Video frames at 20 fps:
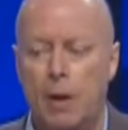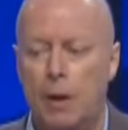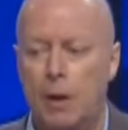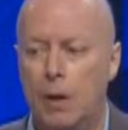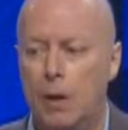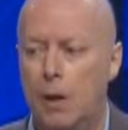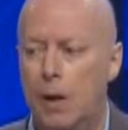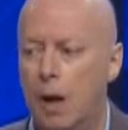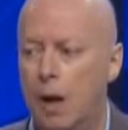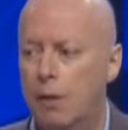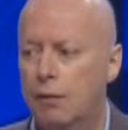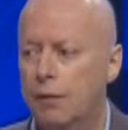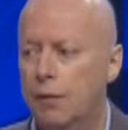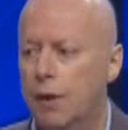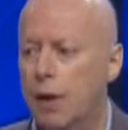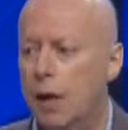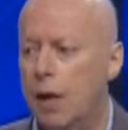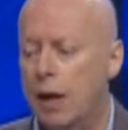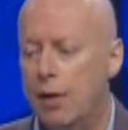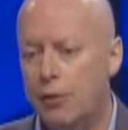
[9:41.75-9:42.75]
in life,
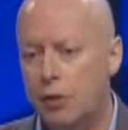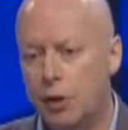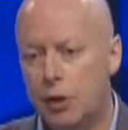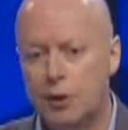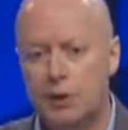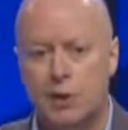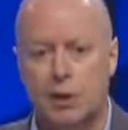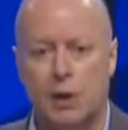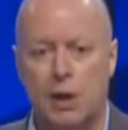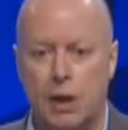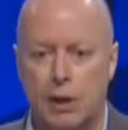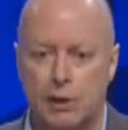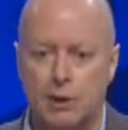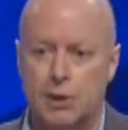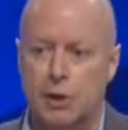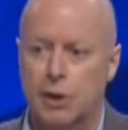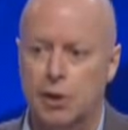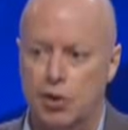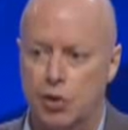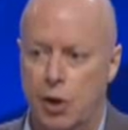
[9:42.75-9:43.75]
evidence
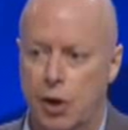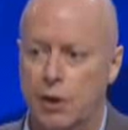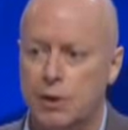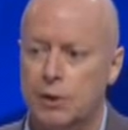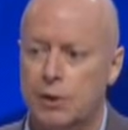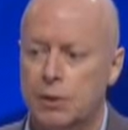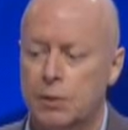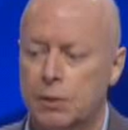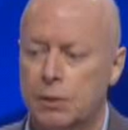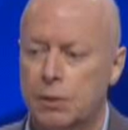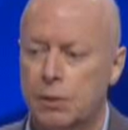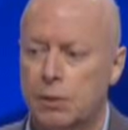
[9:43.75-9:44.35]
against interest.